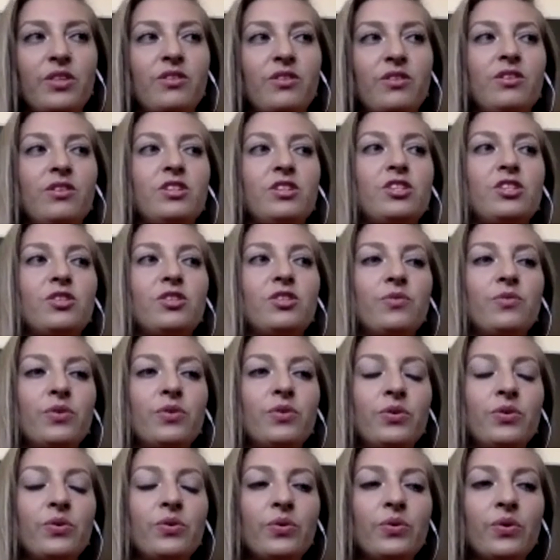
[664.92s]
or whether it's
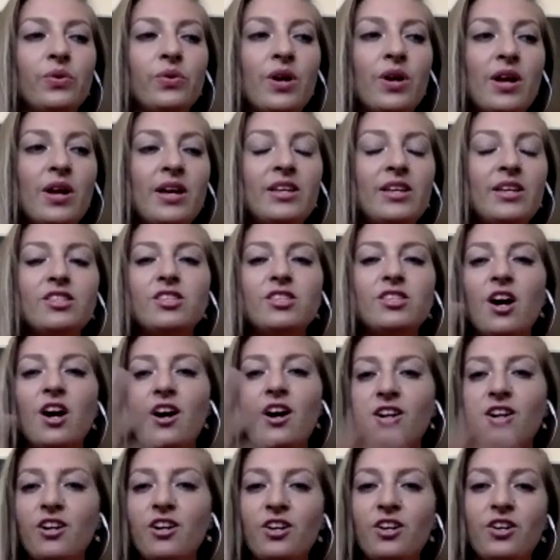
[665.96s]
through
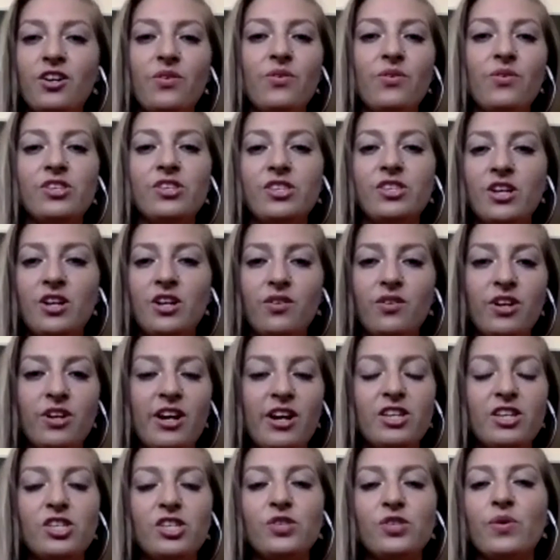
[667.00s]
soccer or synchronized
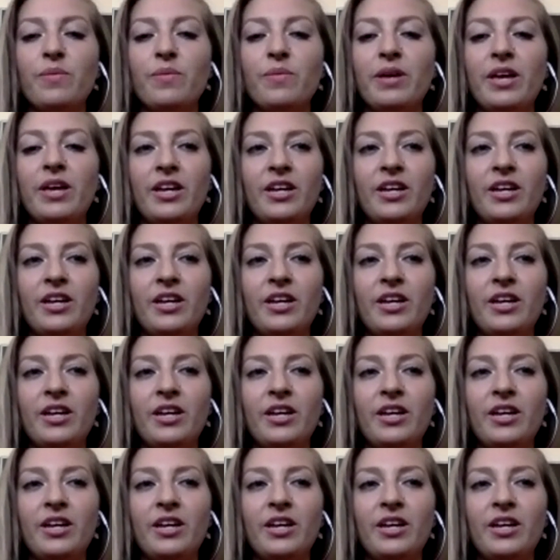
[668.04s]
swimming,